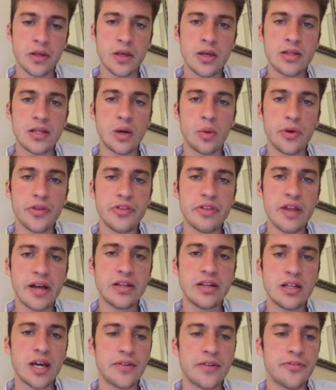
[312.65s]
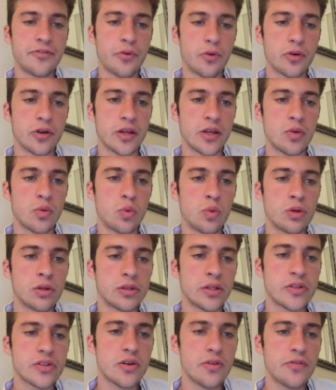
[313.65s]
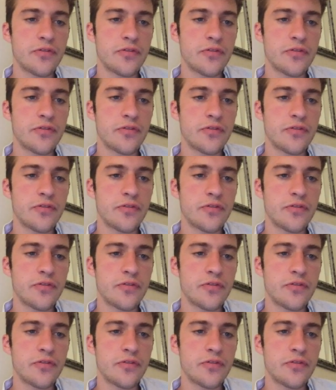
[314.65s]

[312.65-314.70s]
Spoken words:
Now with 99.40, let's go